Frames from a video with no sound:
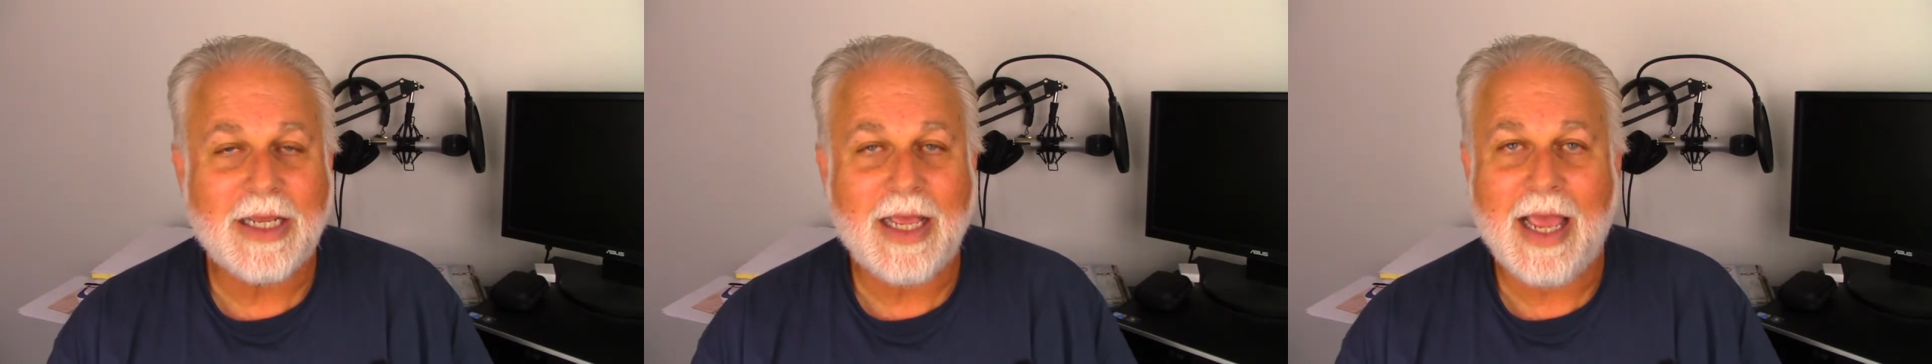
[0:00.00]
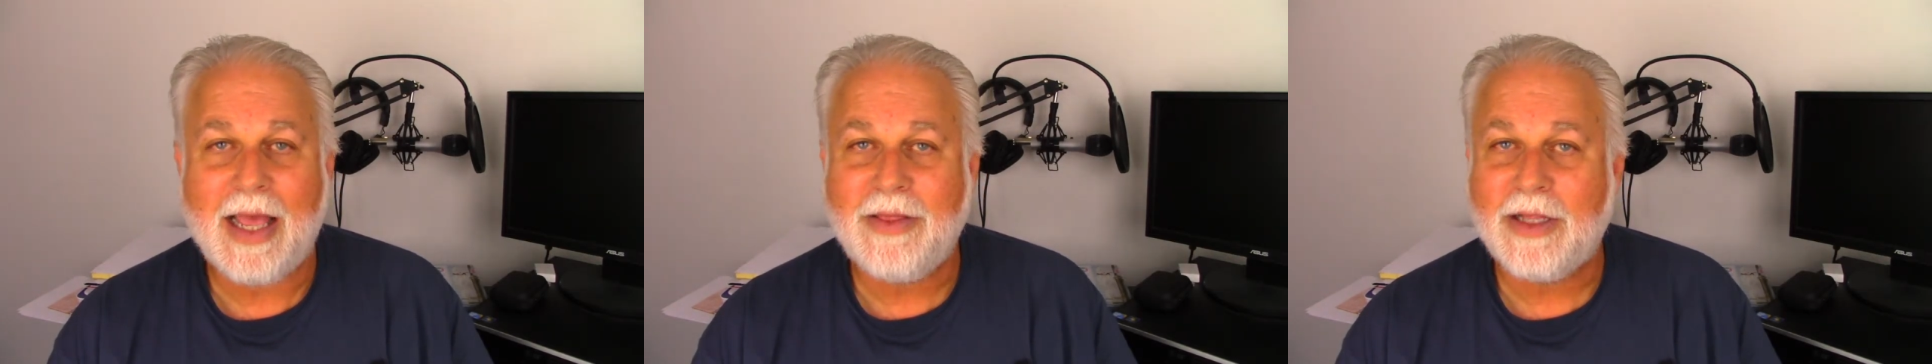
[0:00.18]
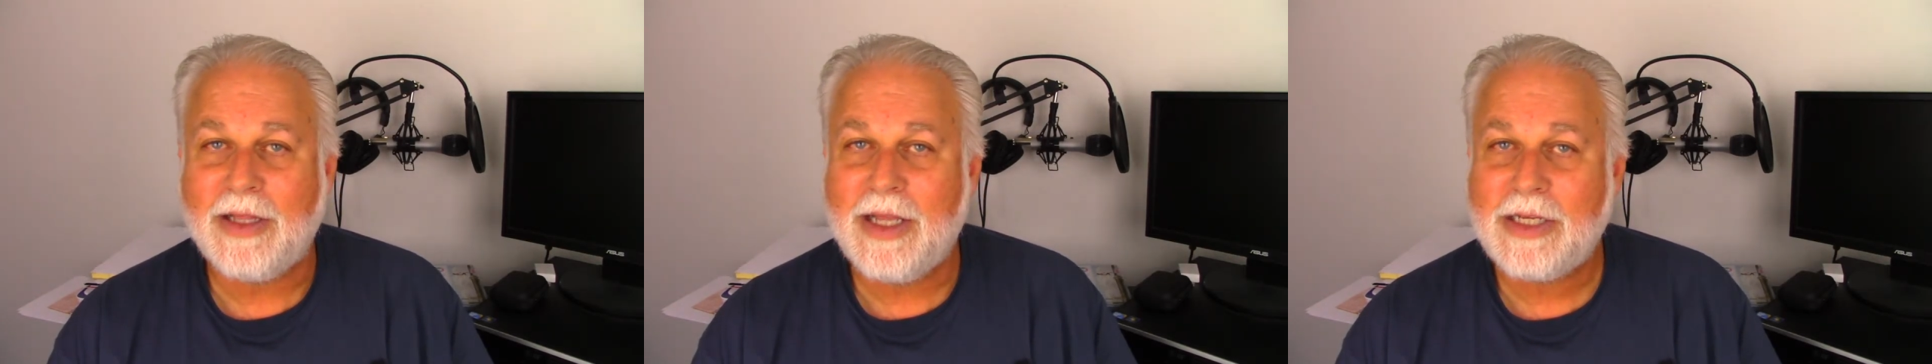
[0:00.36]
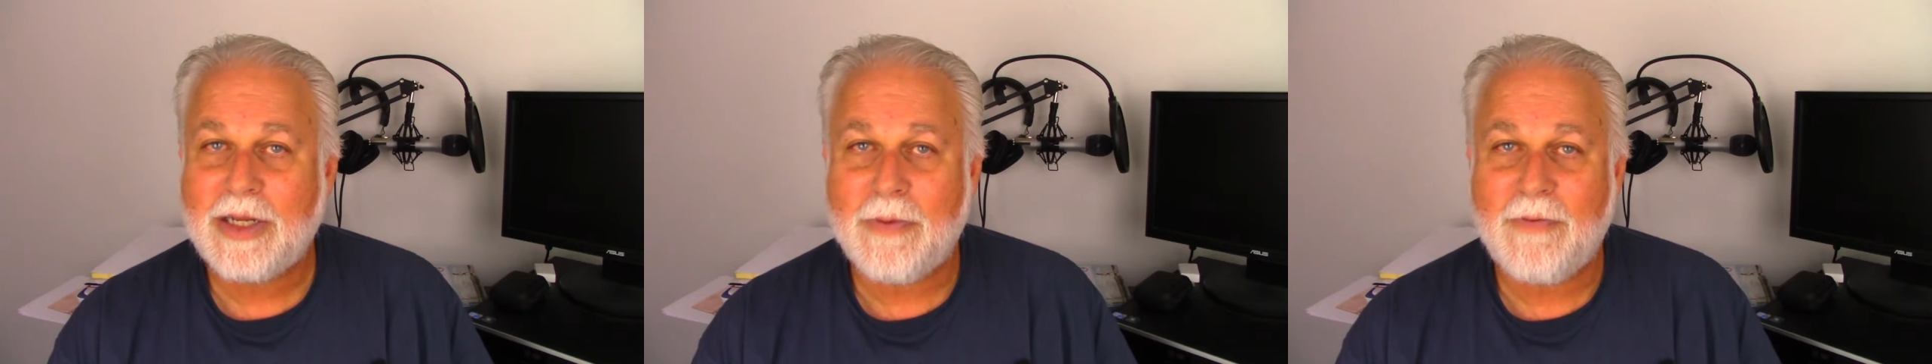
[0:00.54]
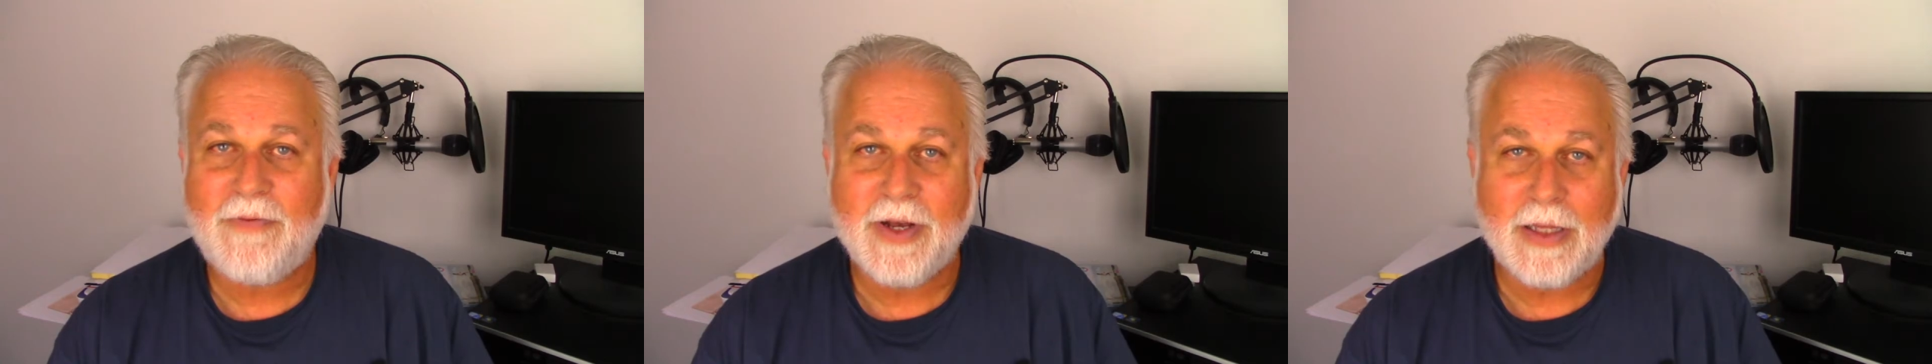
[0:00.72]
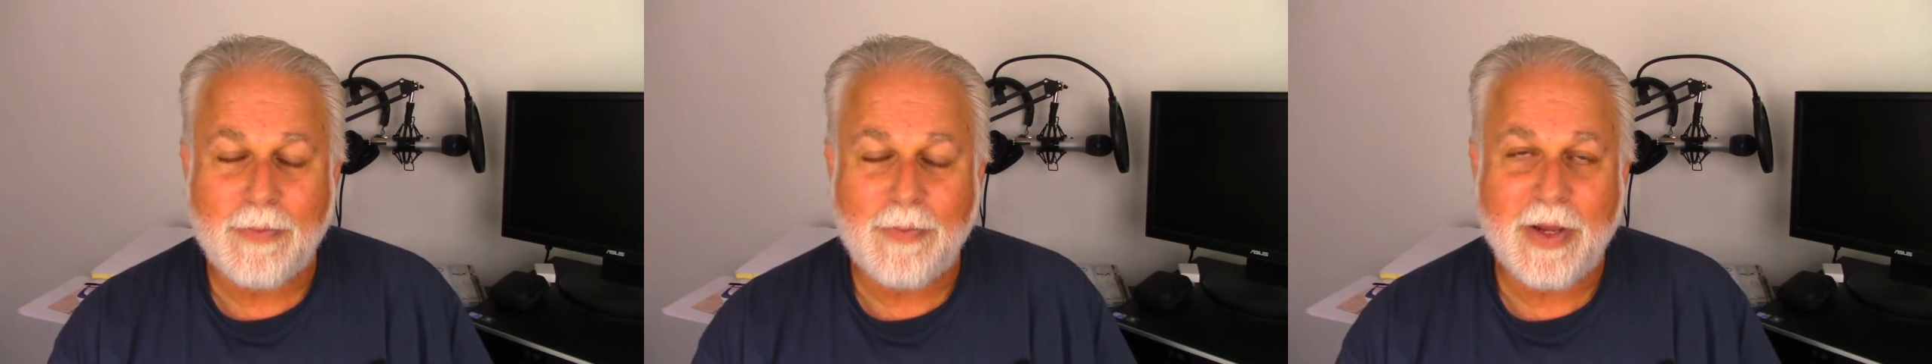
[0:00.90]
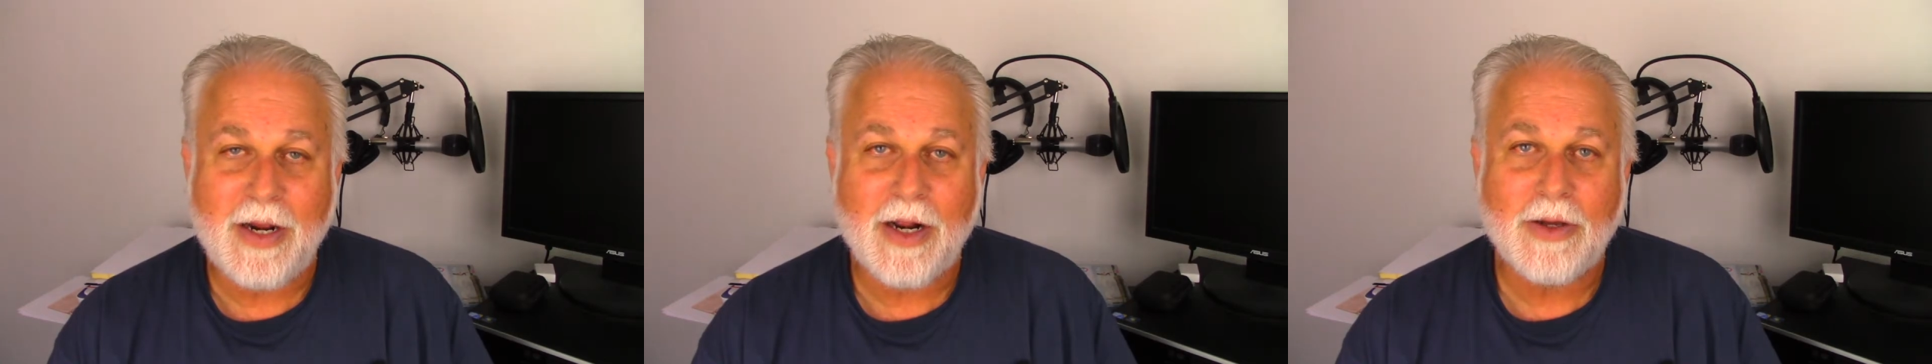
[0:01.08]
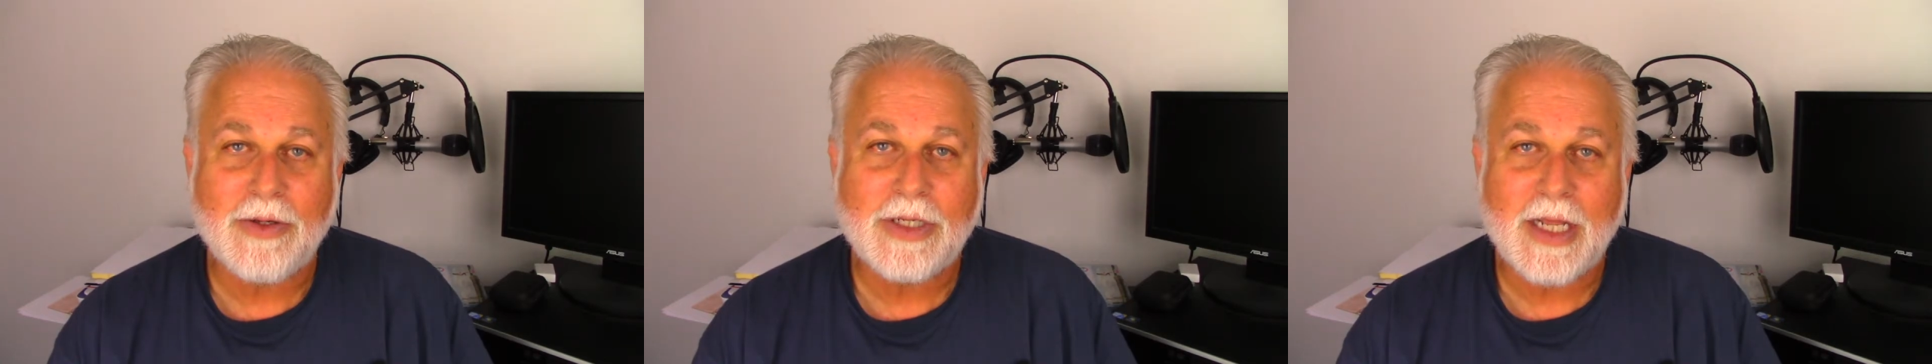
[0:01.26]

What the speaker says: and the list Filipinos,